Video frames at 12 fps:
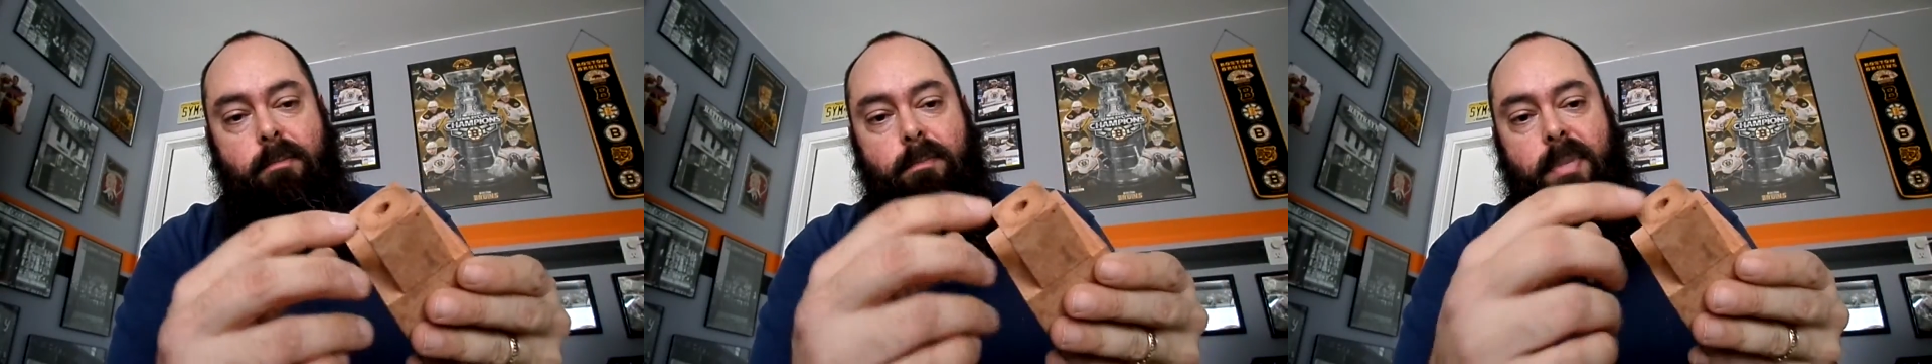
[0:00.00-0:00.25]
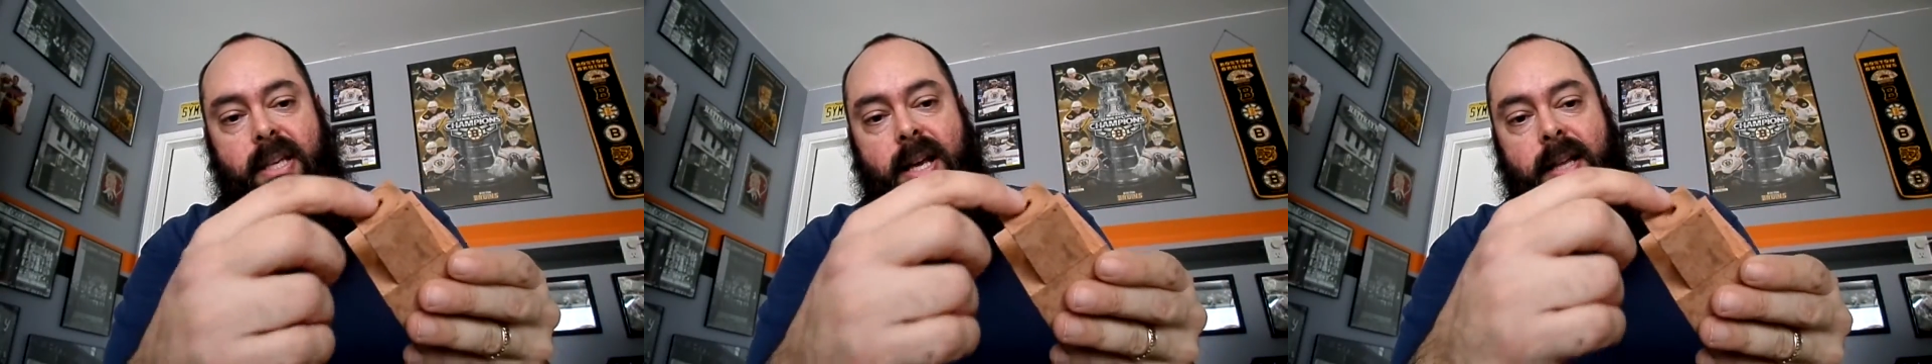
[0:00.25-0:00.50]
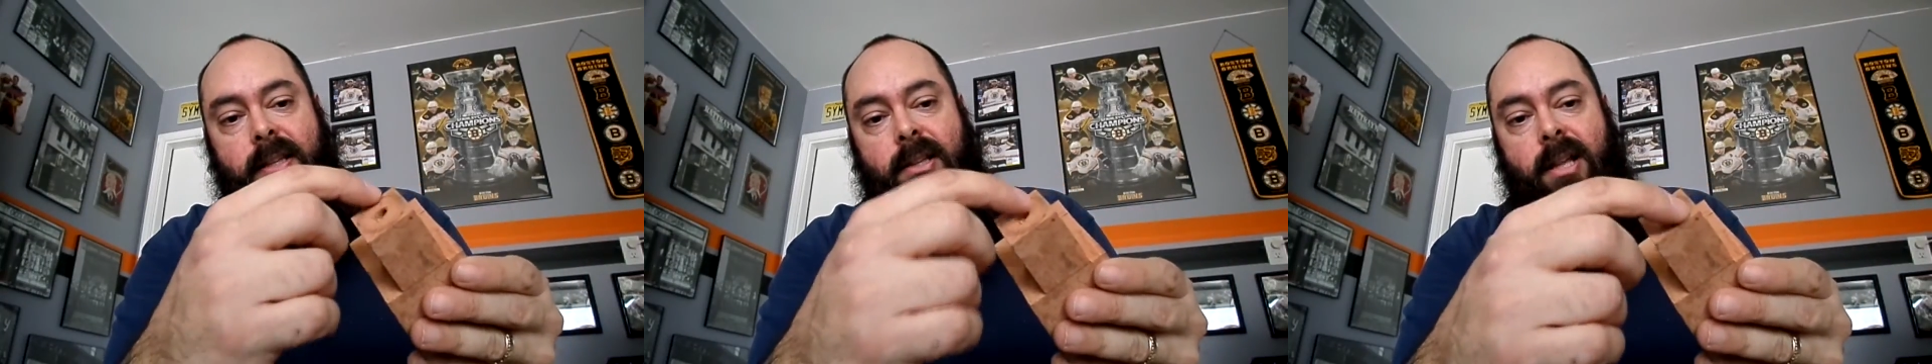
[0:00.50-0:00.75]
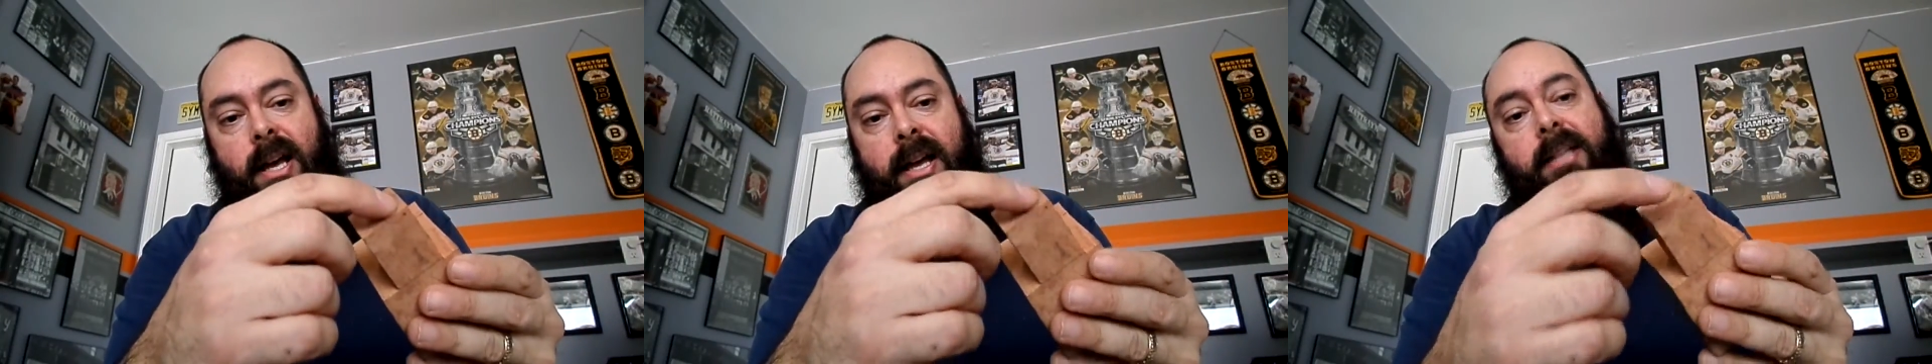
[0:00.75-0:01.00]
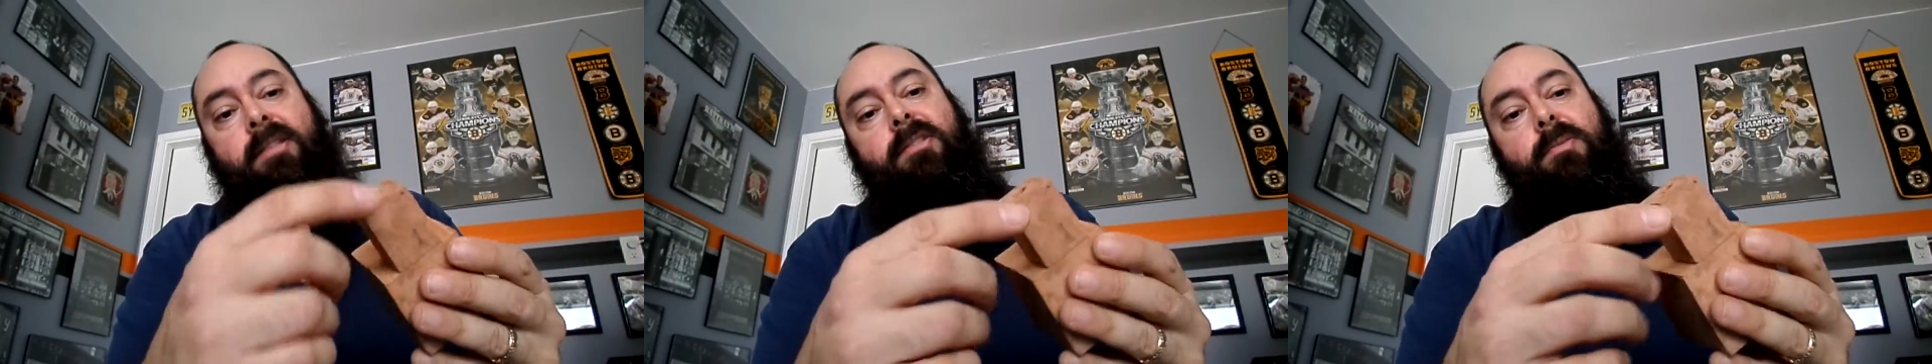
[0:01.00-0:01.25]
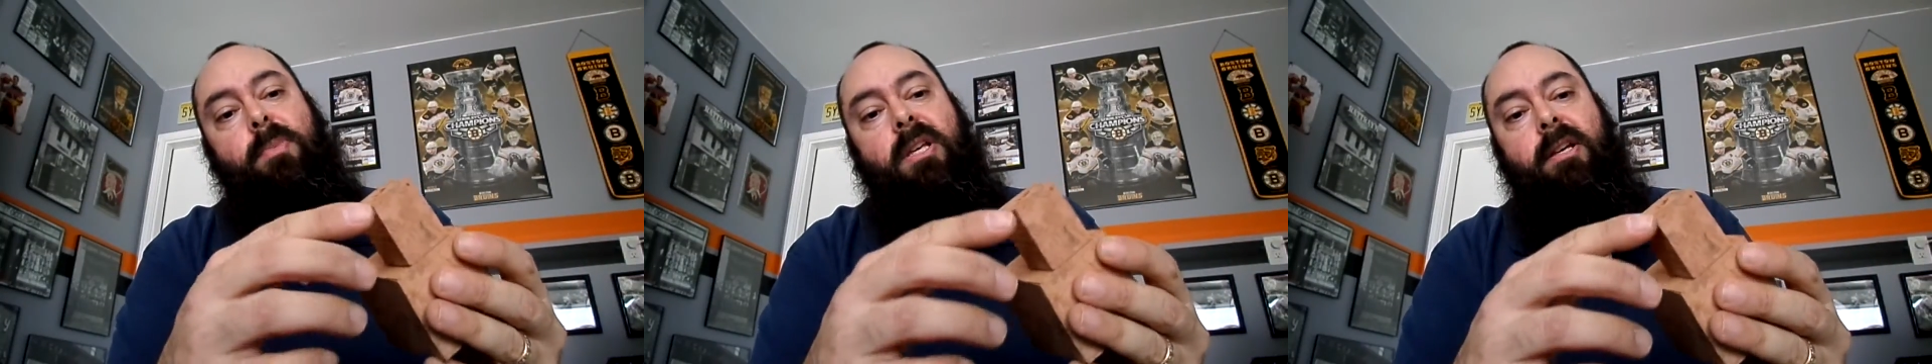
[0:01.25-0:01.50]
beyond the
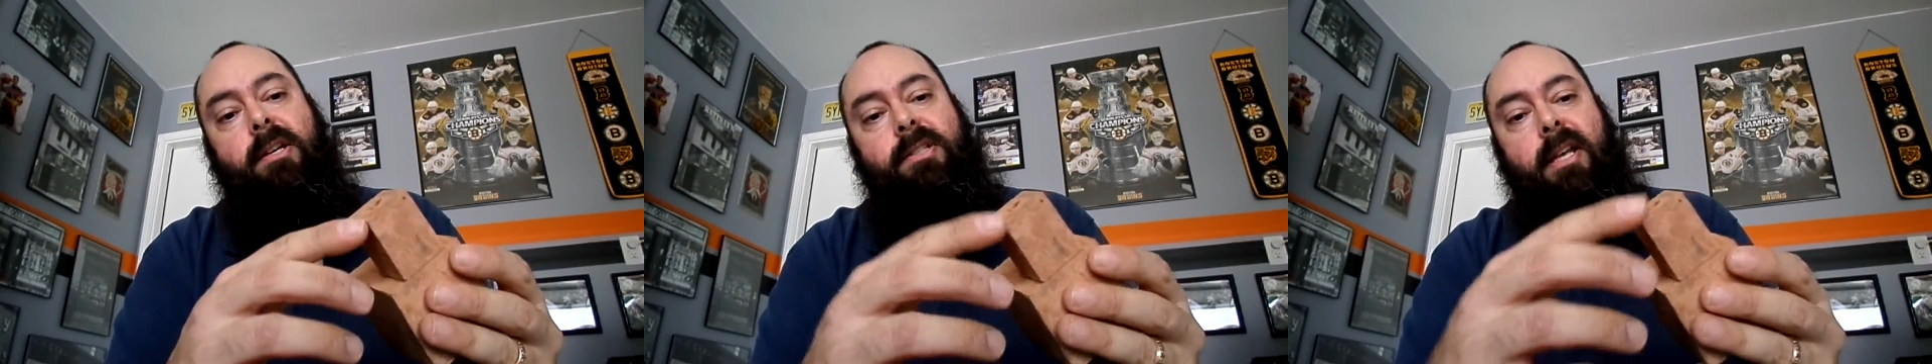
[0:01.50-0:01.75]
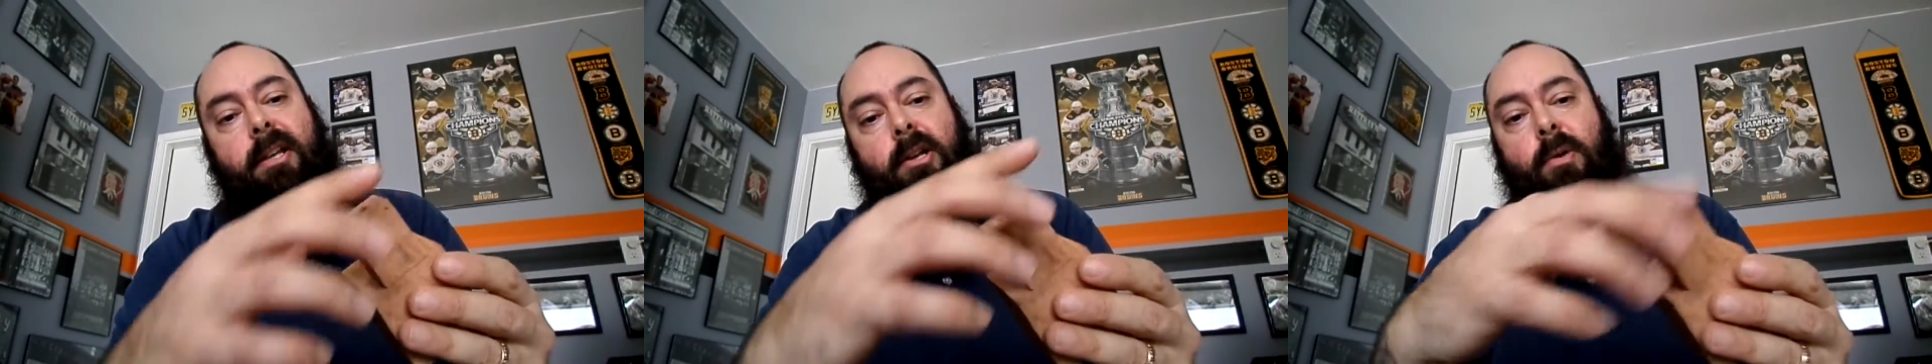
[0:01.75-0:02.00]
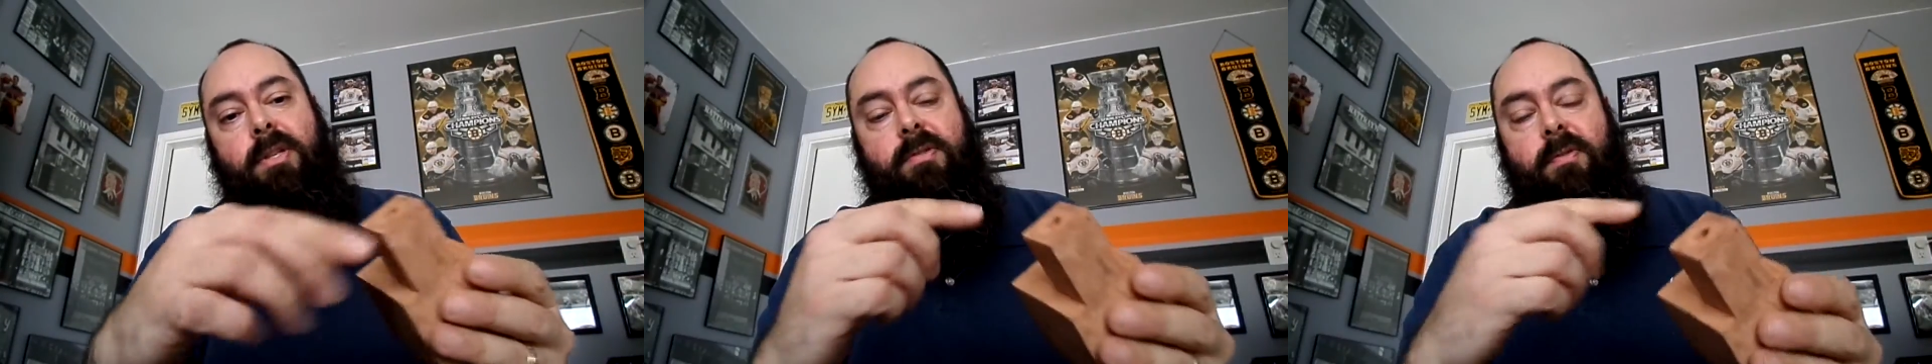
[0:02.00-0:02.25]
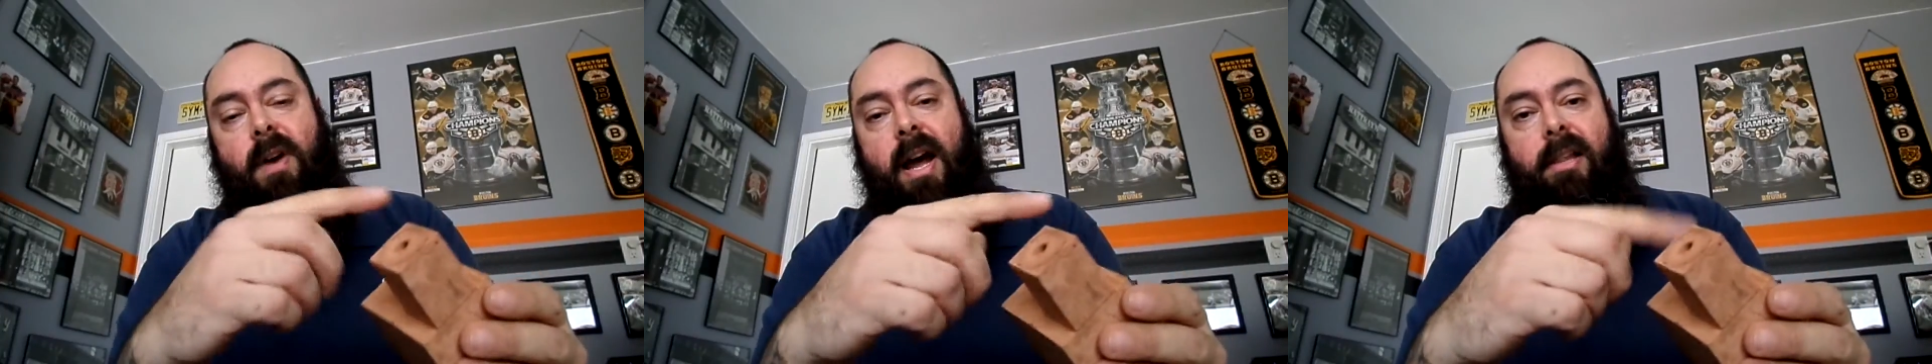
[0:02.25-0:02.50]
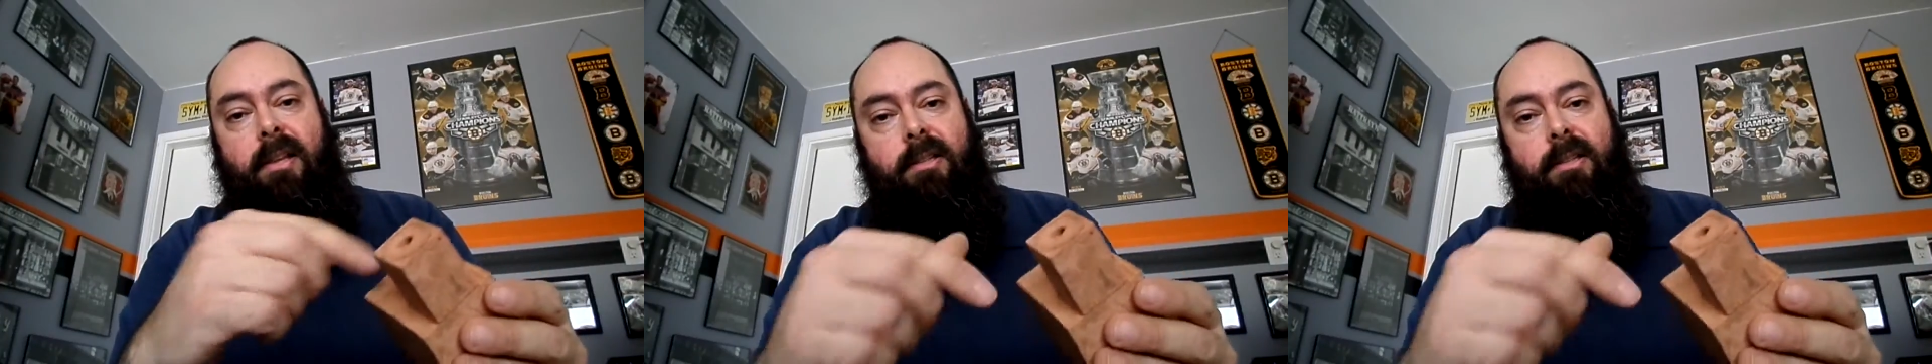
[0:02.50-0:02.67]
lines because I can always file